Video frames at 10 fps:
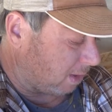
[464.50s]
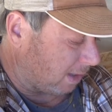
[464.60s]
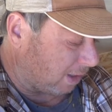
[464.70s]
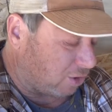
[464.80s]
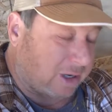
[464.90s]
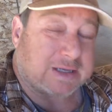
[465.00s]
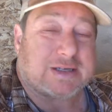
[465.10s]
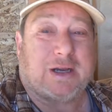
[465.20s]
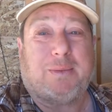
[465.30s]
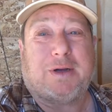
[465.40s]
And I do got
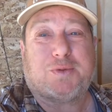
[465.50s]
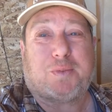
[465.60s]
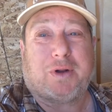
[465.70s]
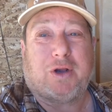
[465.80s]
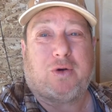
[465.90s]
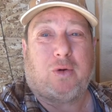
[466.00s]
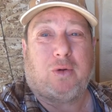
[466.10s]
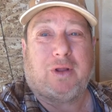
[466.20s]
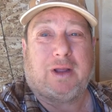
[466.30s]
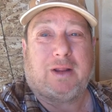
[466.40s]
something else pretty
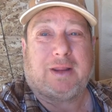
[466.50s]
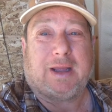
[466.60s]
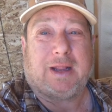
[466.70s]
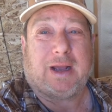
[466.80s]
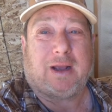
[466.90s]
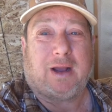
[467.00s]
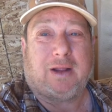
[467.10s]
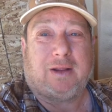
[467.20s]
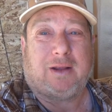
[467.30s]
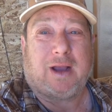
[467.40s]
cool that I
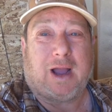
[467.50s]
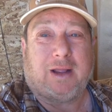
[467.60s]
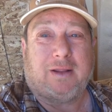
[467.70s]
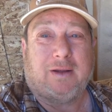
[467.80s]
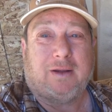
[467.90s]
got.